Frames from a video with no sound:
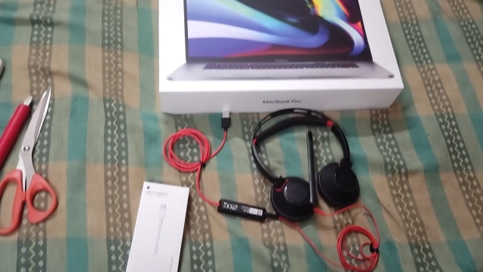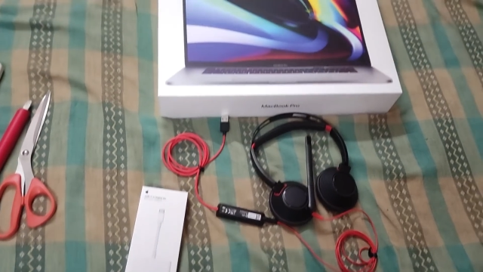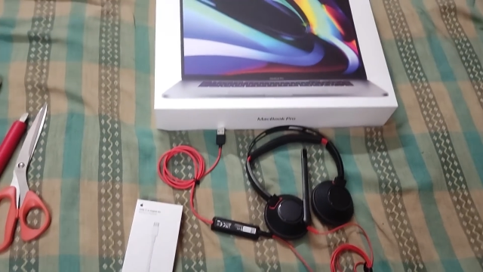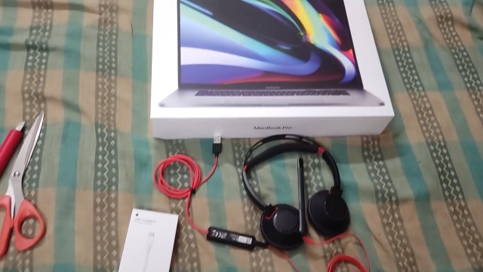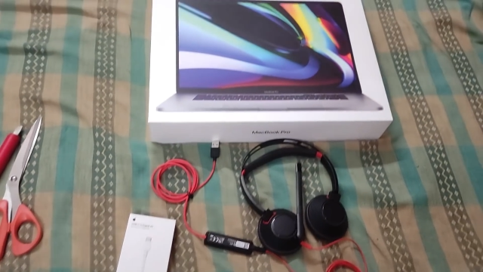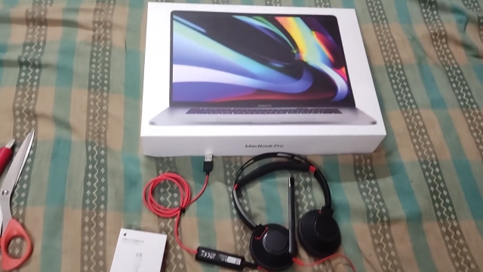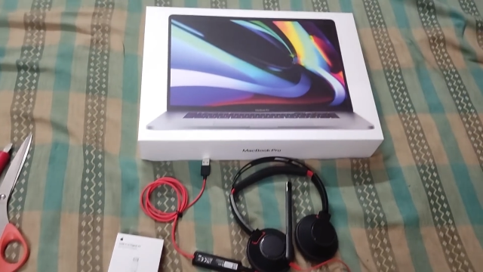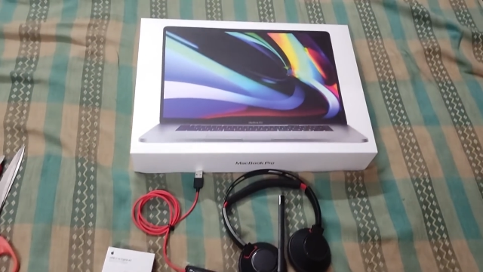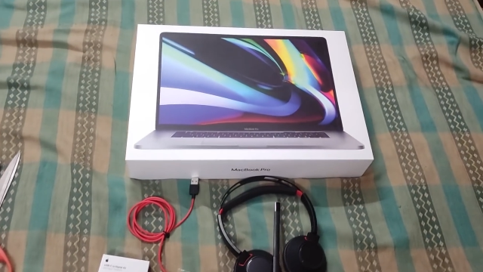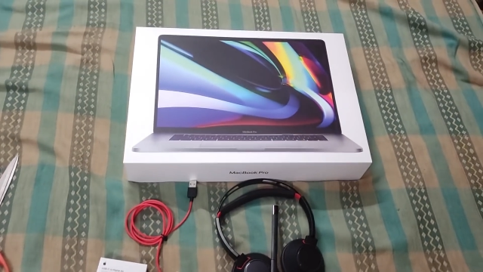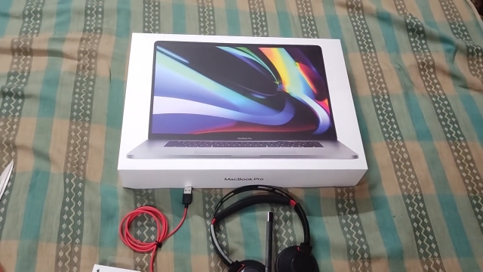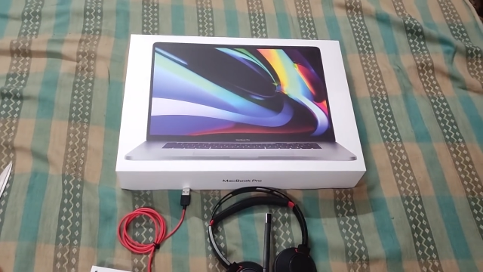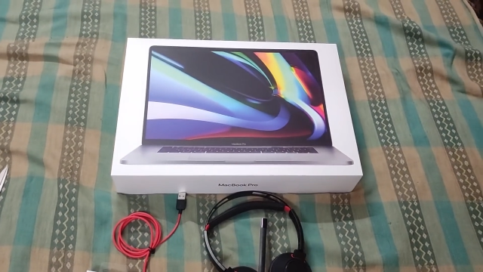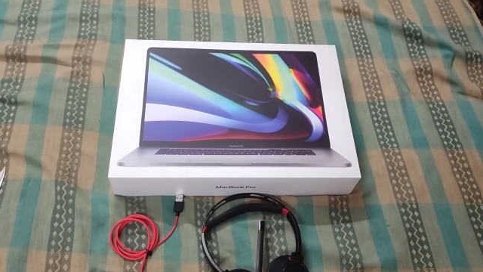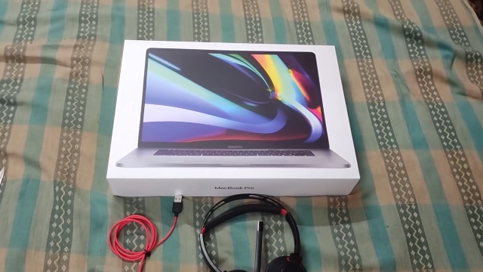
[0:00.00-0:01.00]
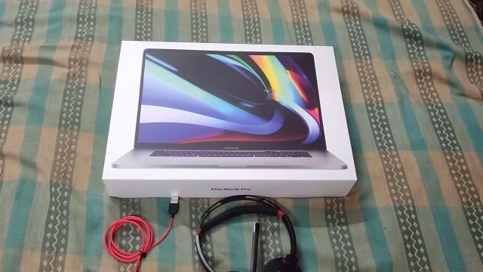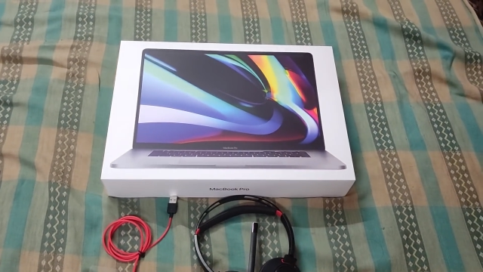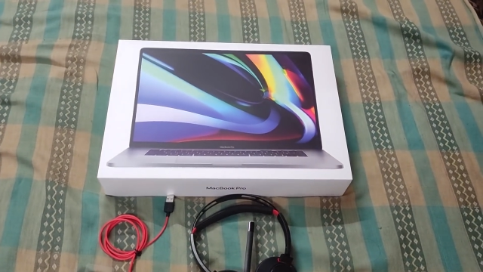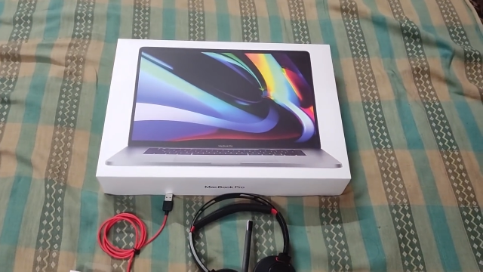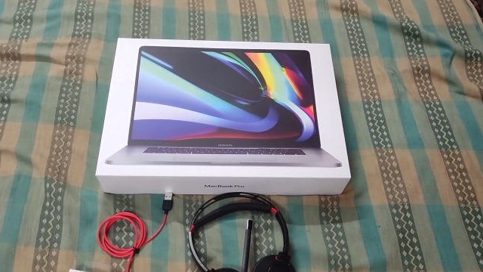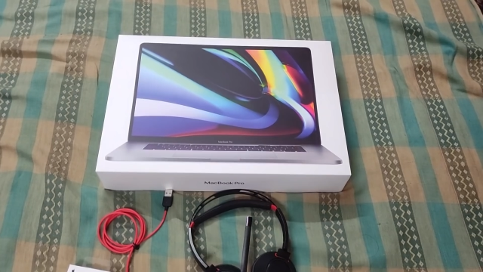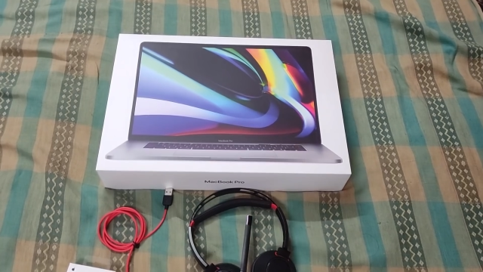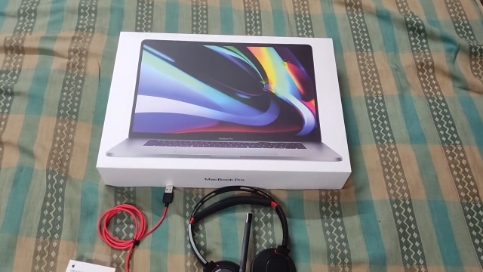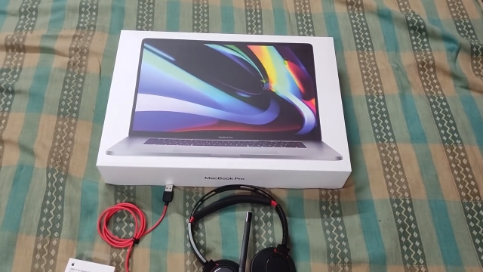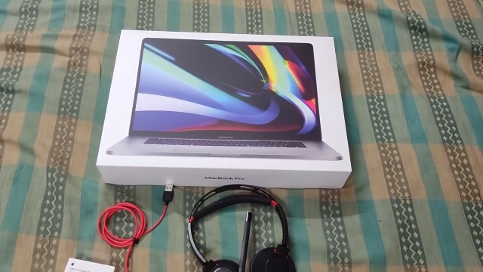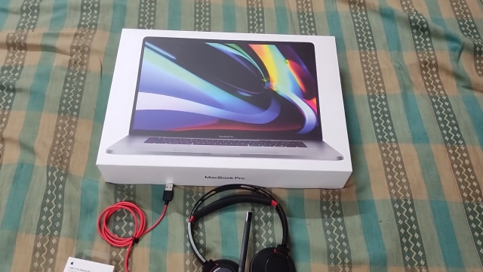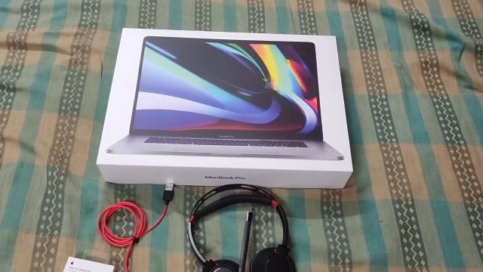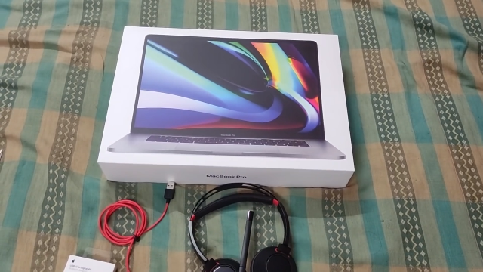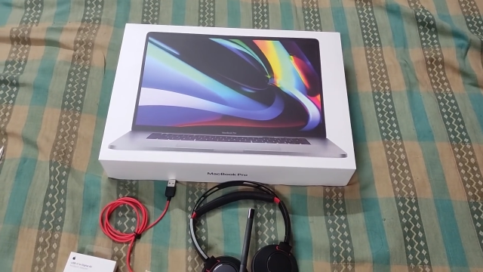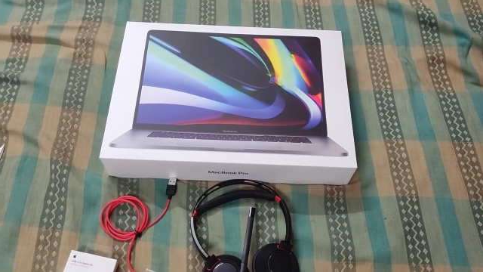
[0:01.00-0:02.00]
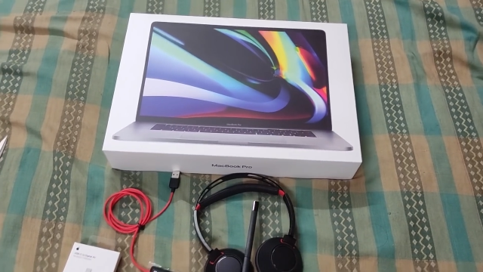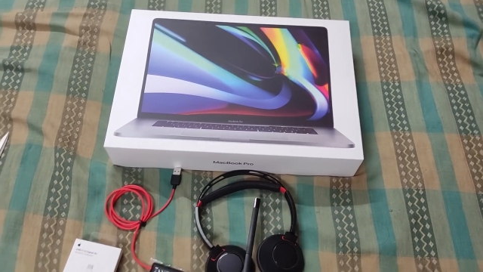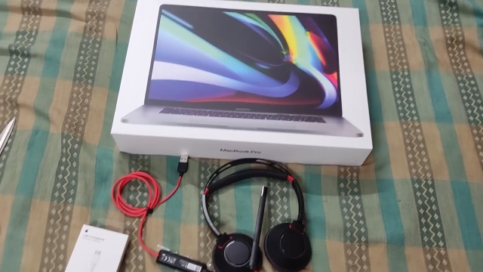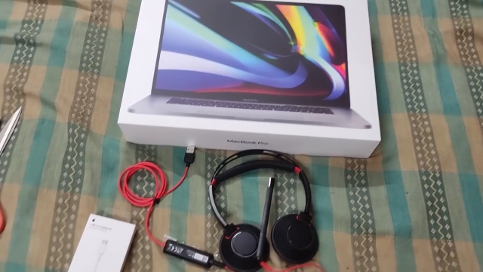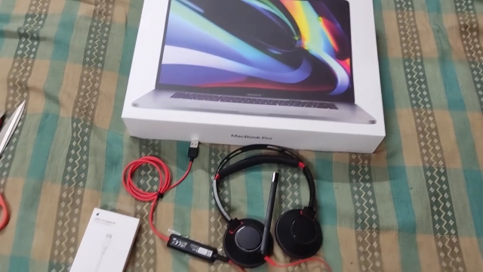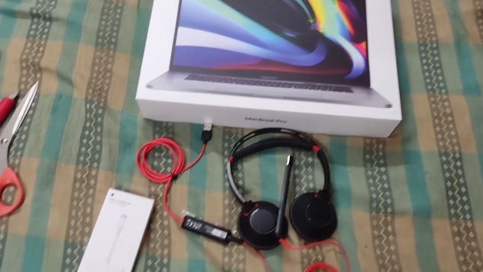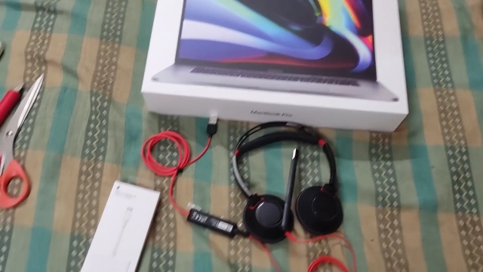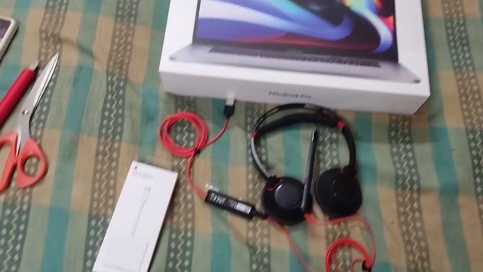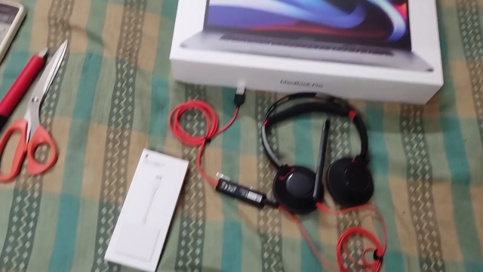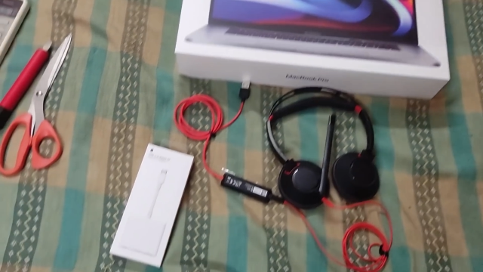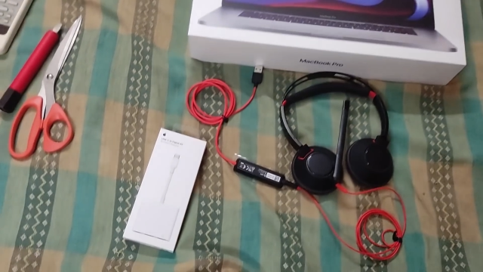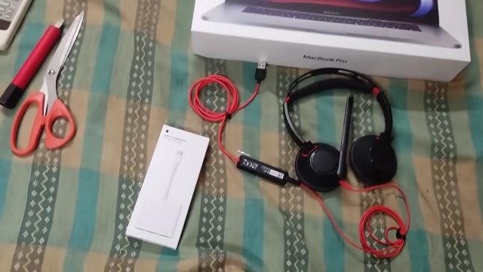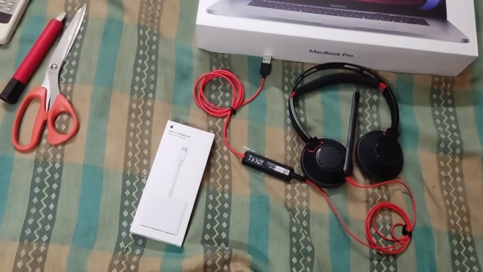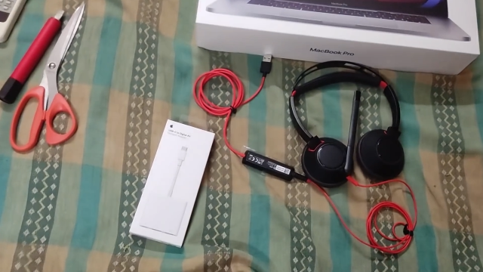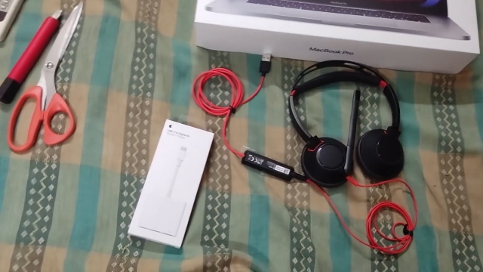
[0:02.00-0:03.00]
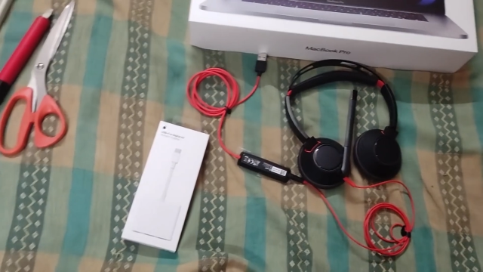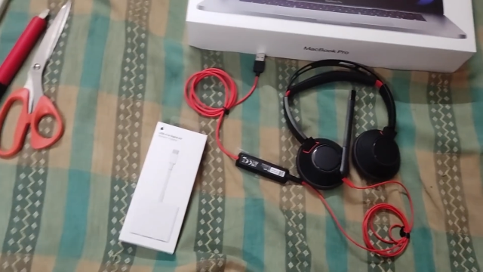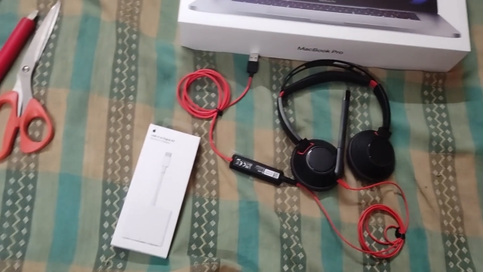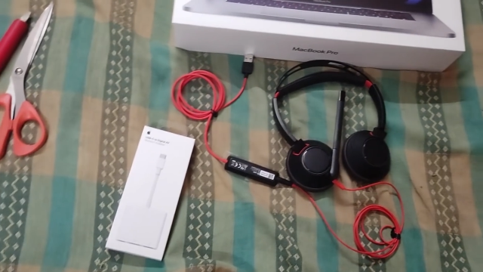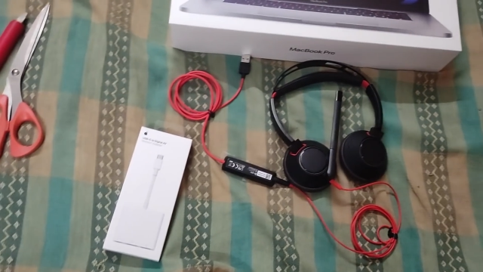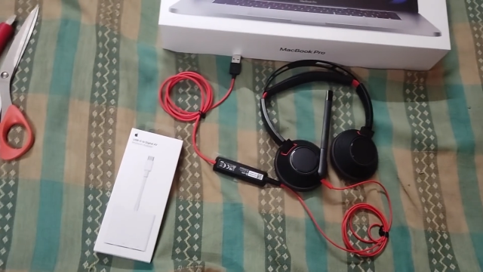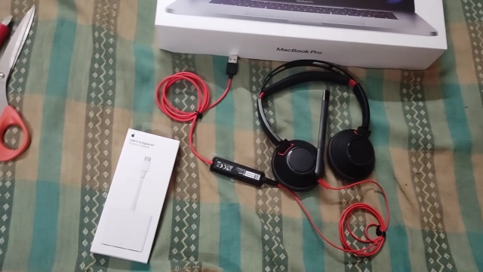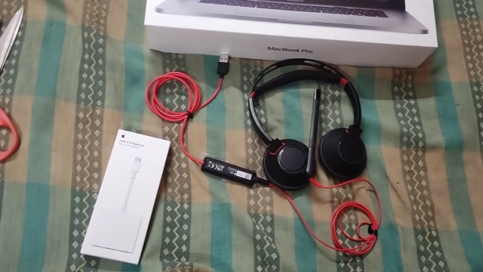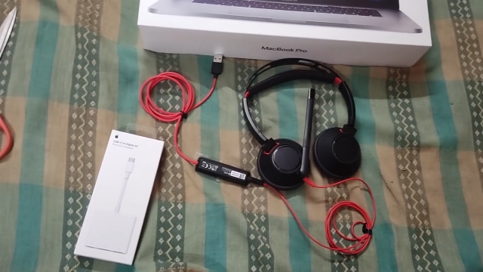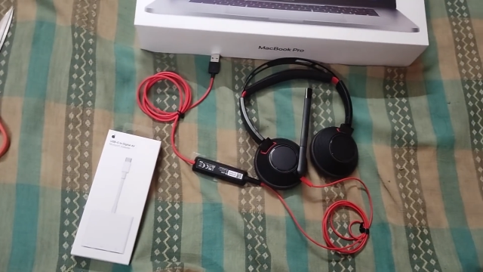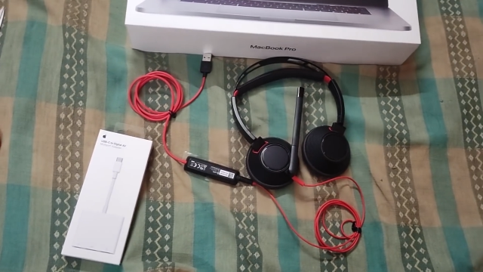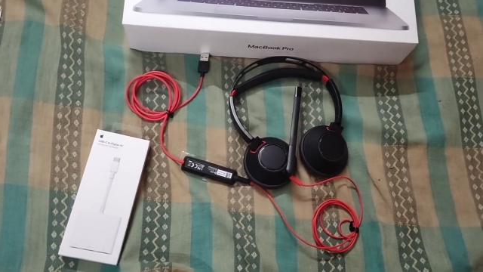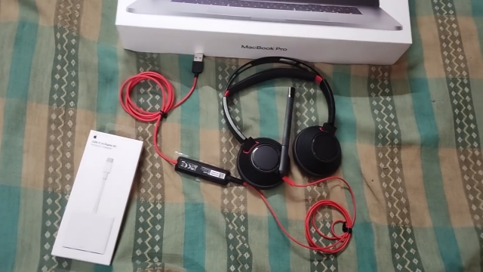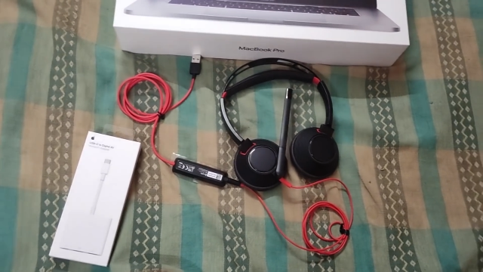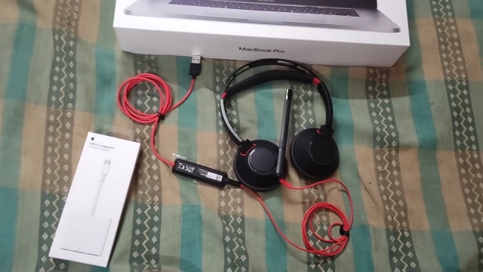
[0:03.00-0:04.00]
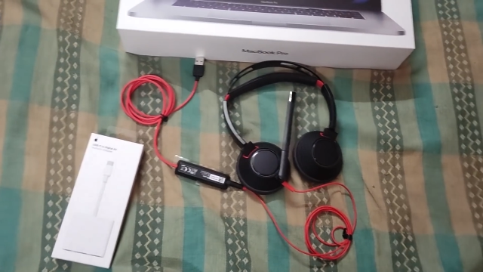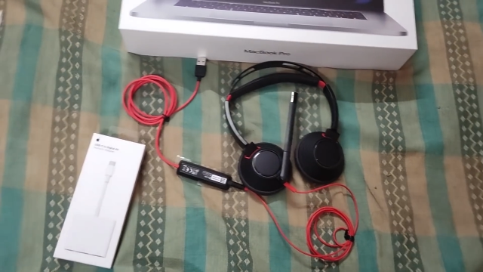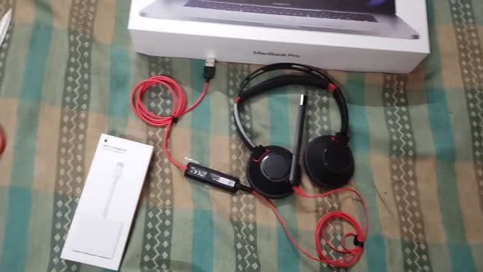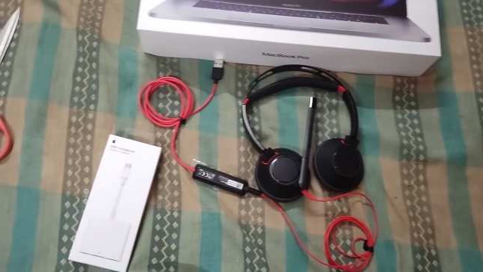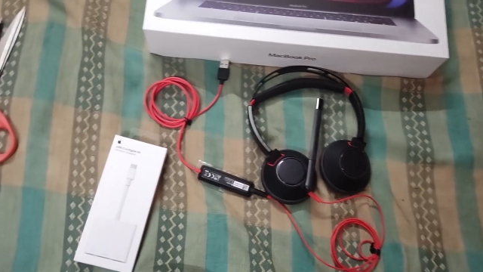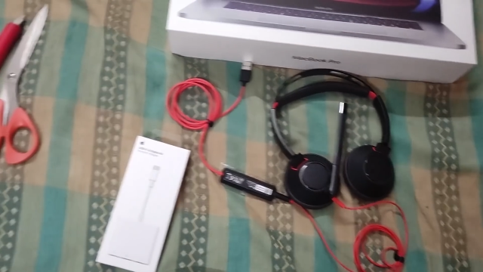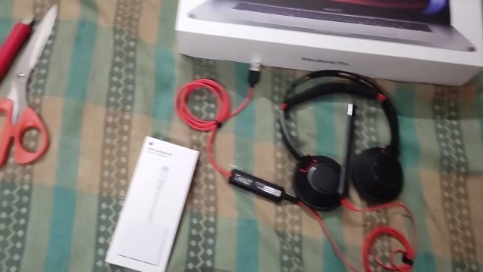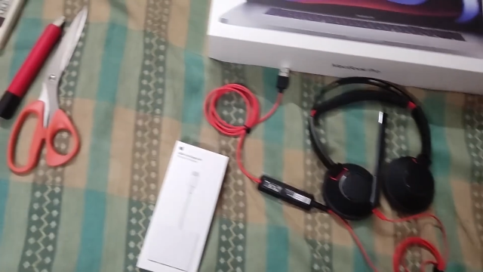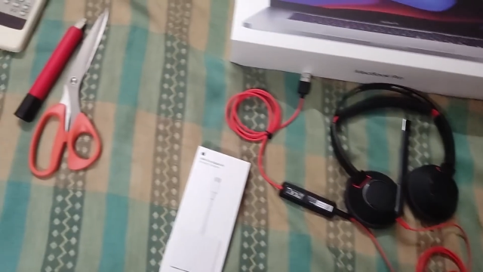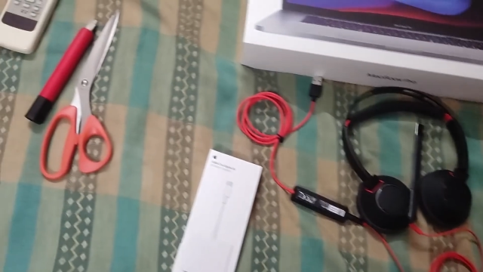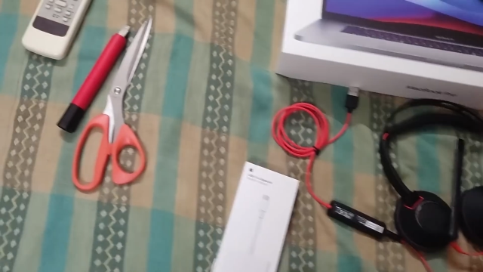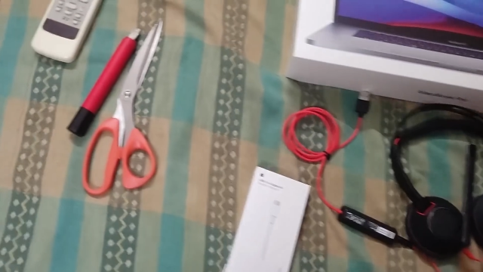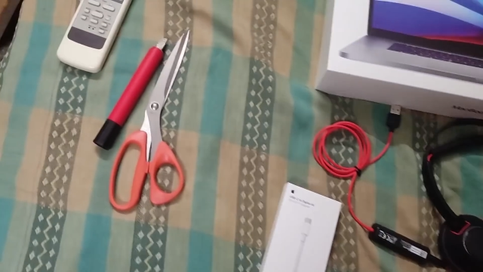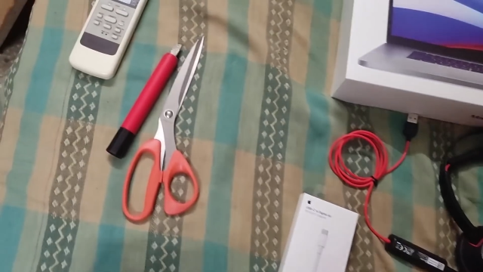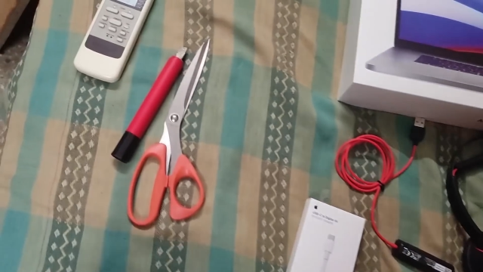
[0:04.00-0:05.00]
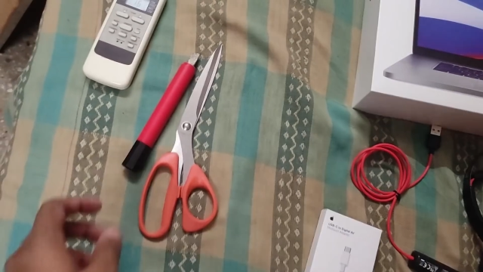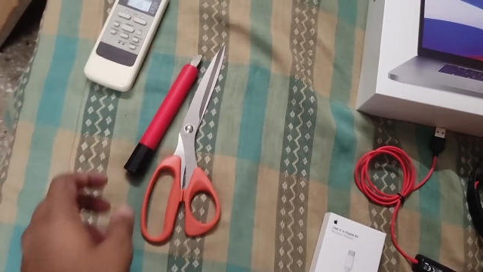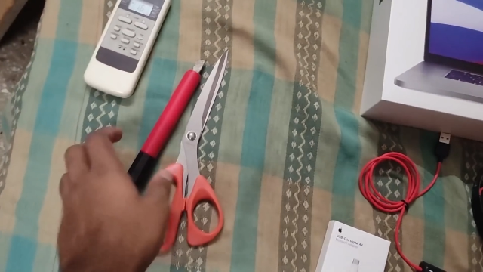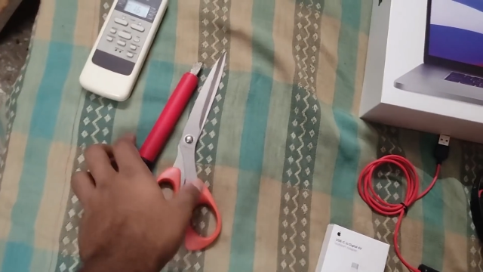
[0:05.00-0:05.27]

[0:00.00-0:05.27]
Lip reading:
(no speaker visible)